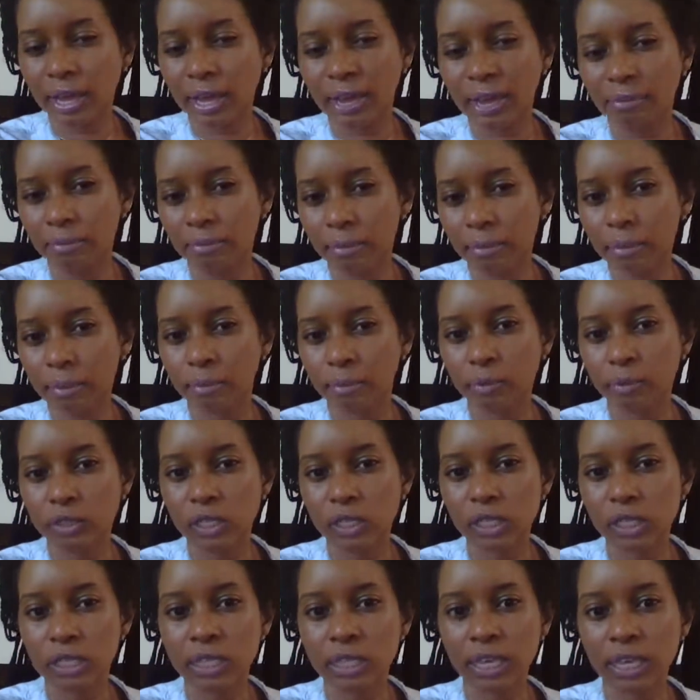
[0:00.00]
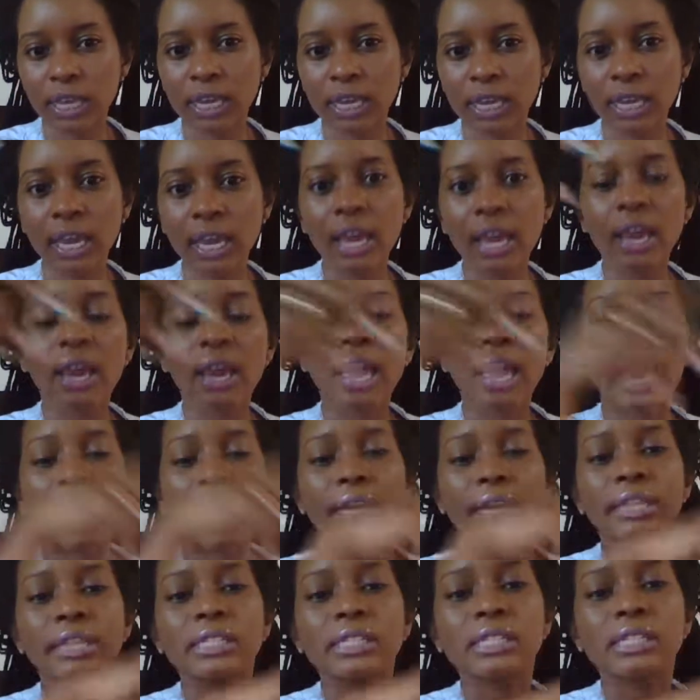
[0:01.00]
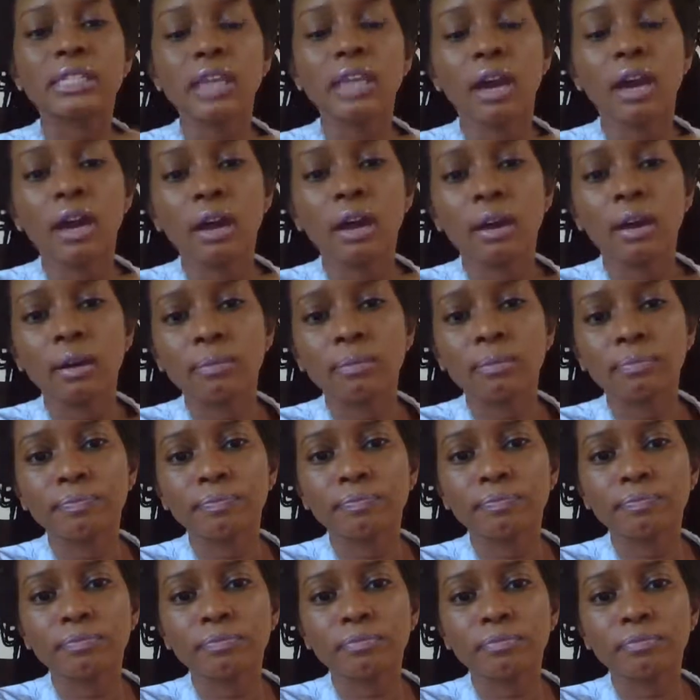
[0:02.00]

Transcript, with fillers: I can't remember what she said. And it's um,